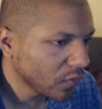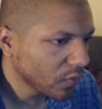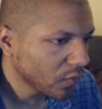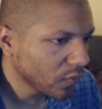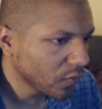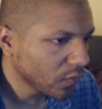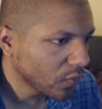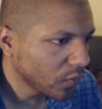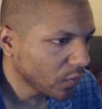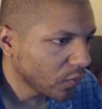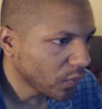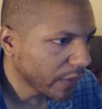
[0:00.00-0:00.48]

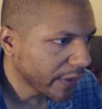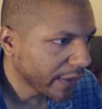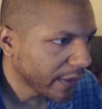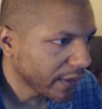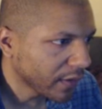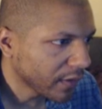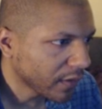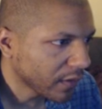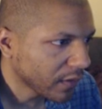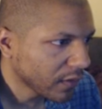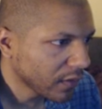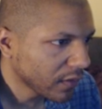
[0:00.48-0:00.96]

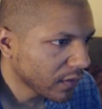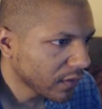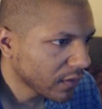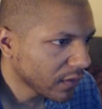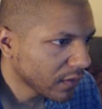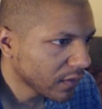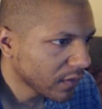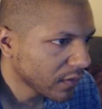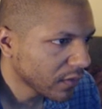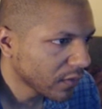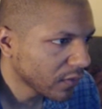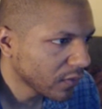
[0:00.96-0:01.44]
where
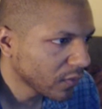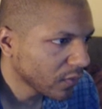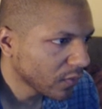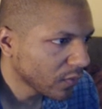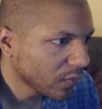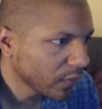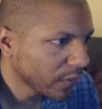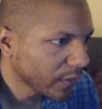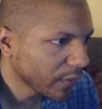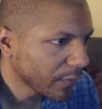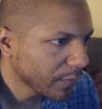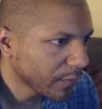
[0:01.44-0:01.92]

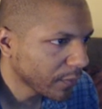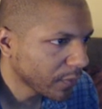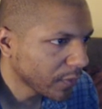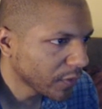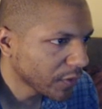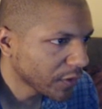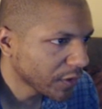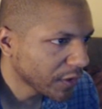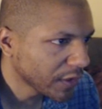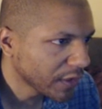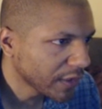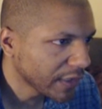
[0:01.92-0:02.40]
we're
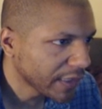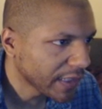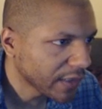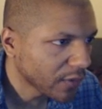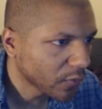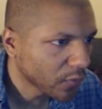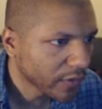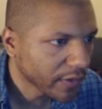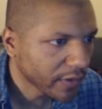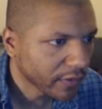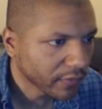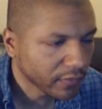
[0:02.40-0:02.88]
pushing down
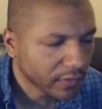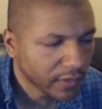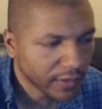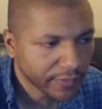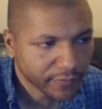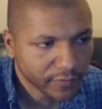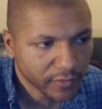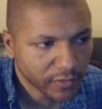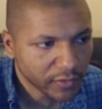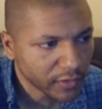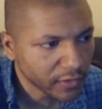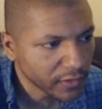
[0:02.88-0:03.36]
with our left
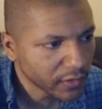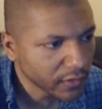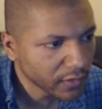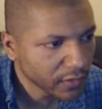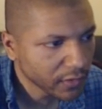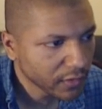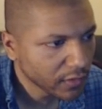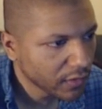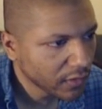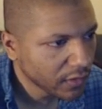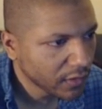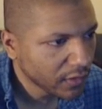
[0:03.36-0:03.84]
click,
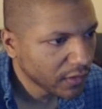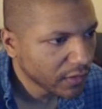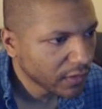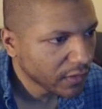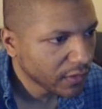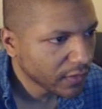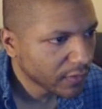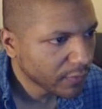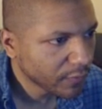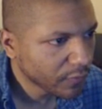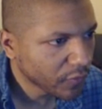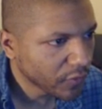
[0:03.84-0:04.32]

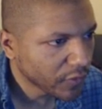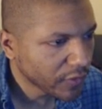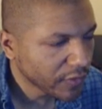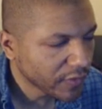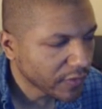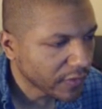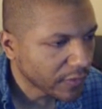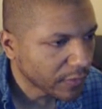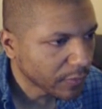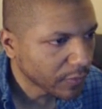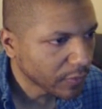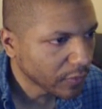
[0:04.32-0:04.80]
pretty
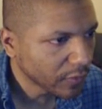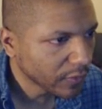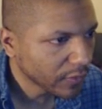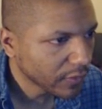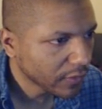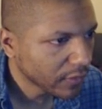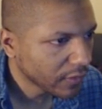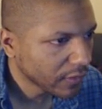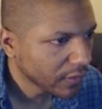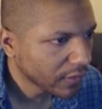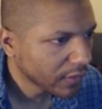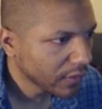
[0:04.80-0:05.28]
simple,
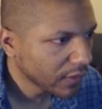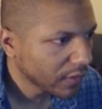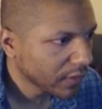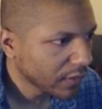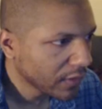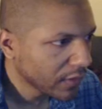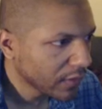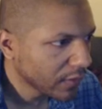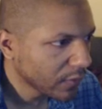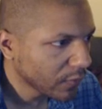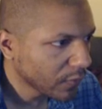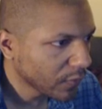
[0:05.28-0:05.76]

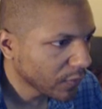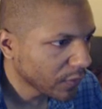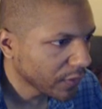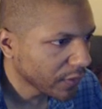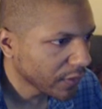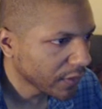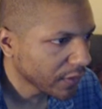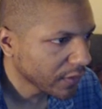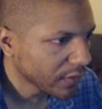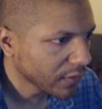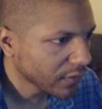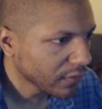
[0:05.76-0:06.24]

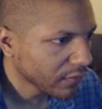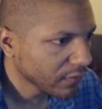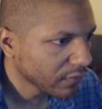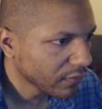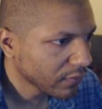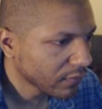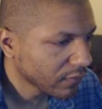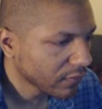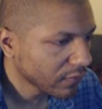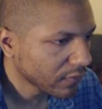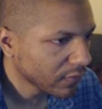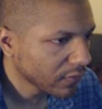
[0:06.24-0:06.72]
we're, uh,
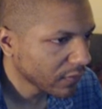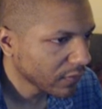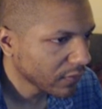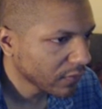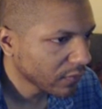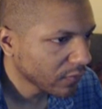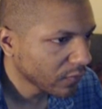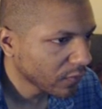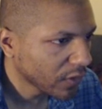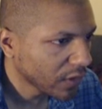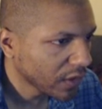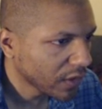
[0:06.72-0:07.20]

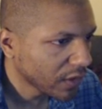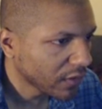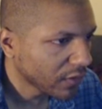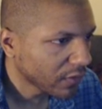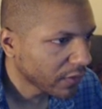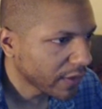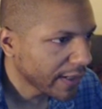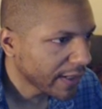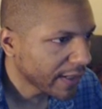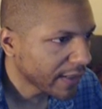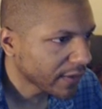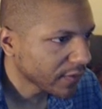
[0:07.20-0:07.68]
we're getting
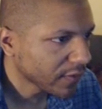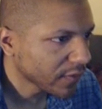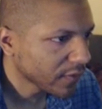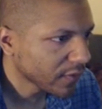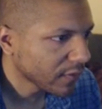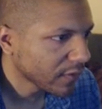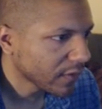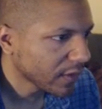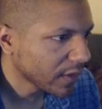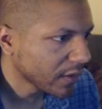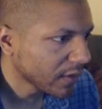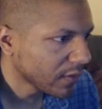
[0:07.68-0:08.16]
grass.
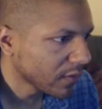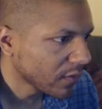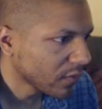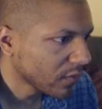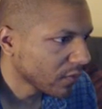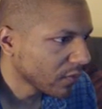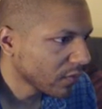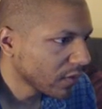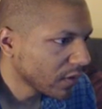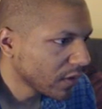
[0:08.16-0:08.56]
Now,